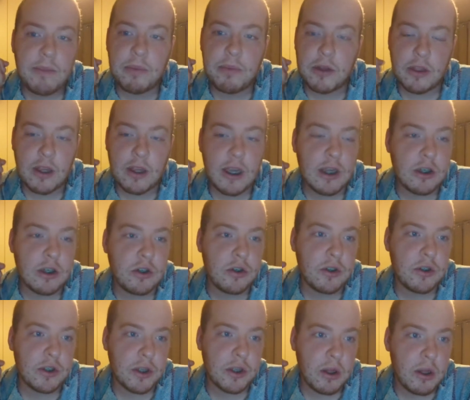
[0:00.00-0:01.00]
But the
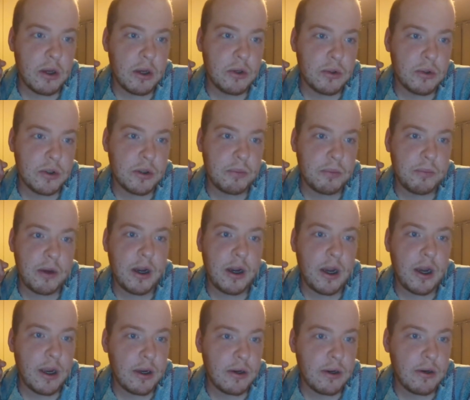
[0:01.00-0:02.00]
entrance closed
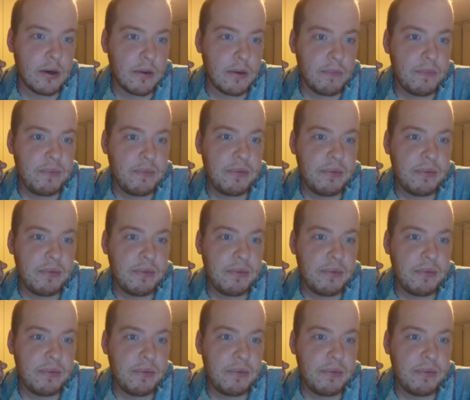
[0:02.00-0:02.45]
behind her,